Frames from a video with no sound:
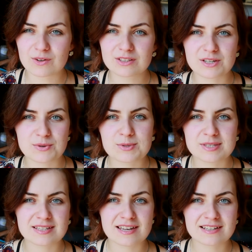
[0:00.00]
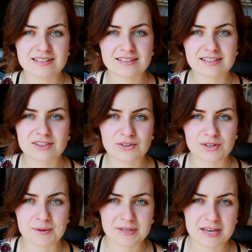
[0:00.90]
All those 10
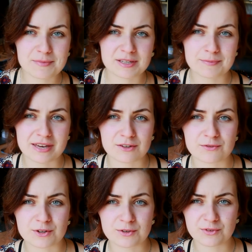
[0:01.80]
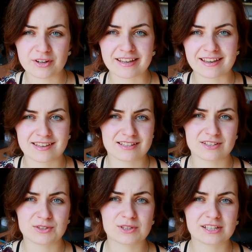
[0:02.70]
kilogram cabin bag for free and
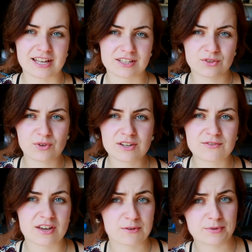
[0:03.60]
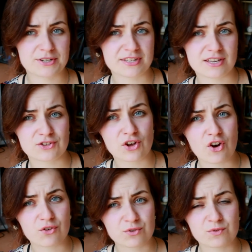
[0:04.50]
you'll get 25%
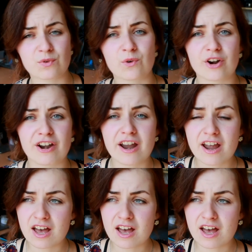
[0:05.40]
off for